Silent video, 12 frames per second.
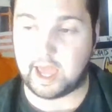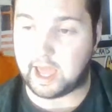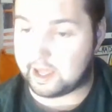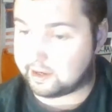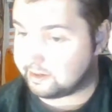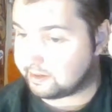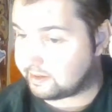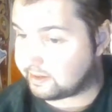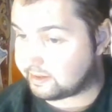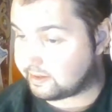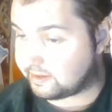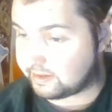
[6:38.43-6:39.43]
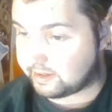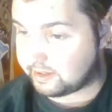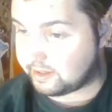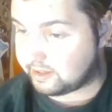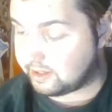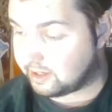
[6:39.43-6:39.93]
And,
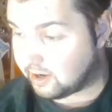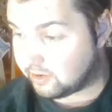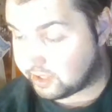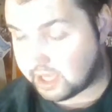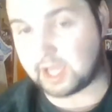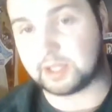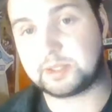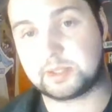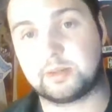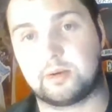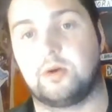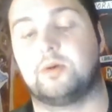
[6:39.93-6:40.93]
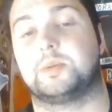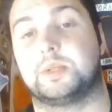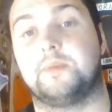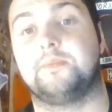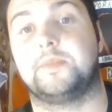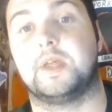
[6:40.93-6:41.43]
you know, yes, there are
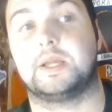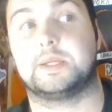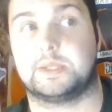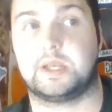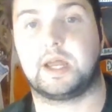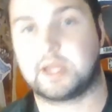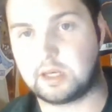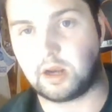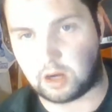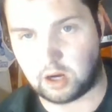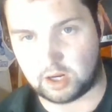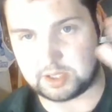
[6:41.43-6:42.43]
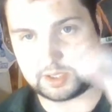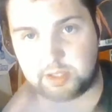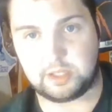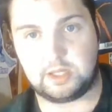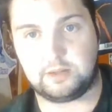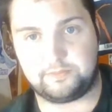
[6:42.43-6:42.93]
some things that I can
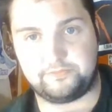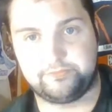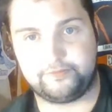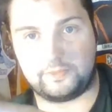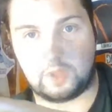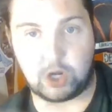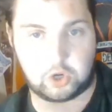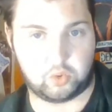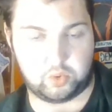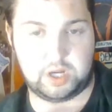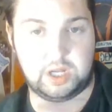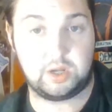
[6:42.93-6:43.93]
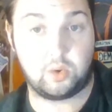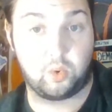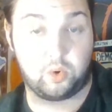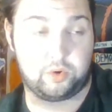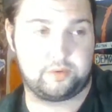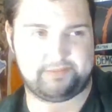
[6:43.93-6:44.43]
honestly agree,
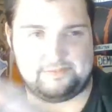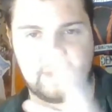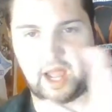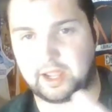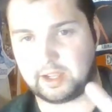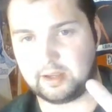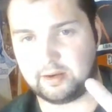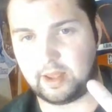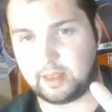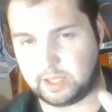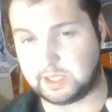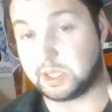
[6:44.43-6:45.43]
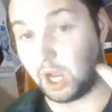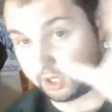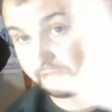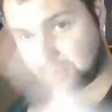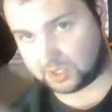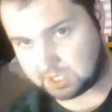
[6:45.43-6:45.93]
or I can at least
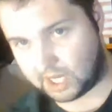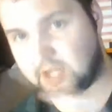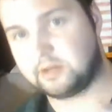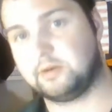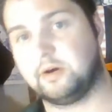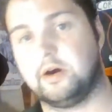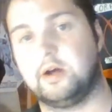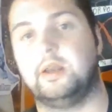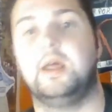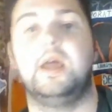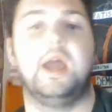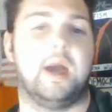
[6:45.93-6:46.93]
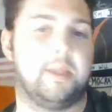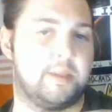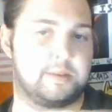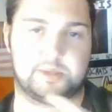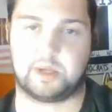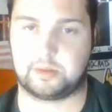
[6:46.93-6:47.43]
understand on, and
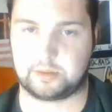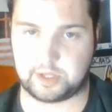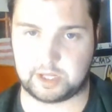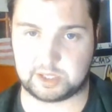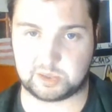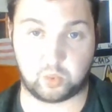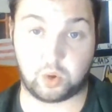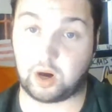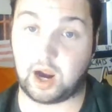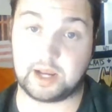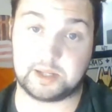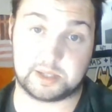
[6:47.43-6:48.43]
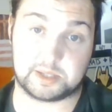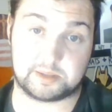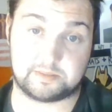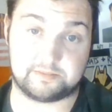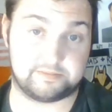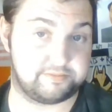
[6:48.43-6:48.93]
then there's other things where I
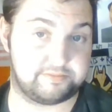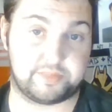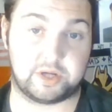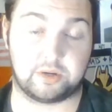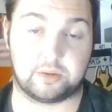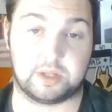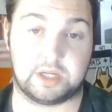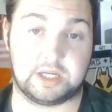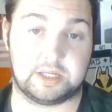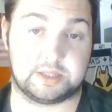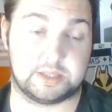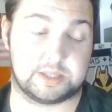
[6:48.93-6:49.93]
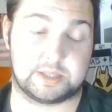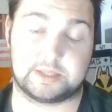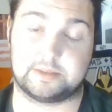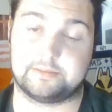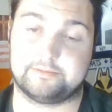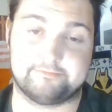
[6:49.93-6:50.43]
just purely
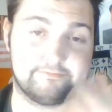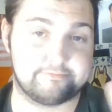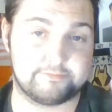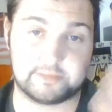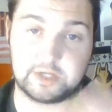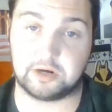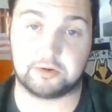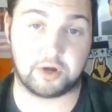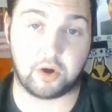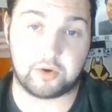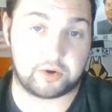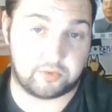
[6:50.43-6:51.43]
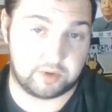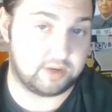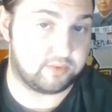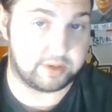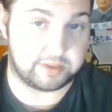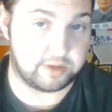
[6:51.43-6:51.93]
just, you know, don't
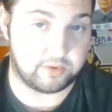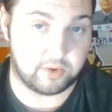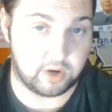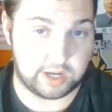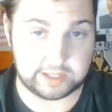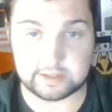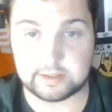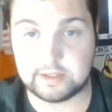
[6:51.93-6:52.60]
agree with you on,